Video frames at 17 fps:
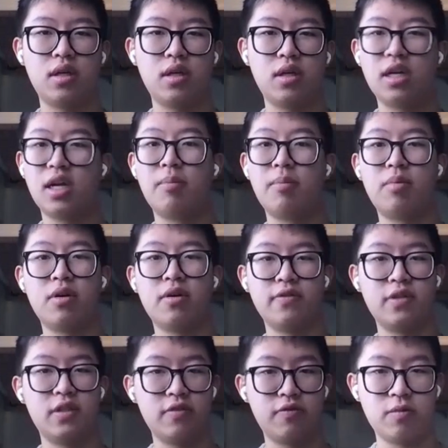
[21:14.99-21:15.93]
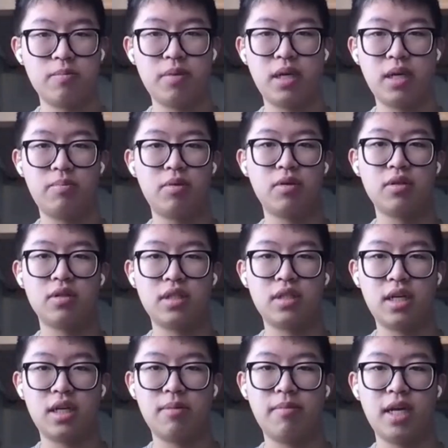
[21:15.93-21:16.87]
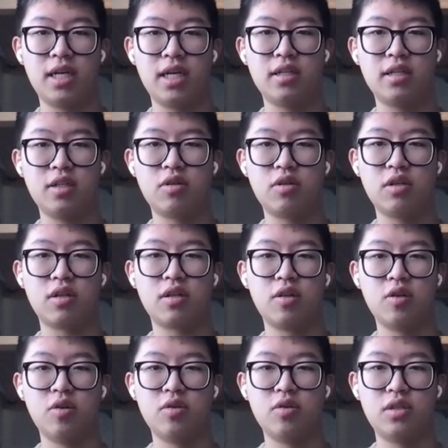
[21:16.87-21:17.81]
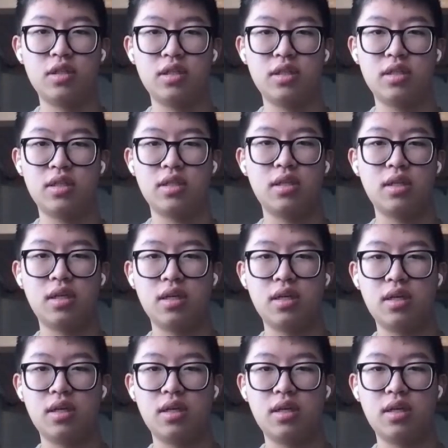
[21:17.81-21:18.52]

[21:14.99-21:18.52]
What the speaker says: a number of different papers and make new conclusions.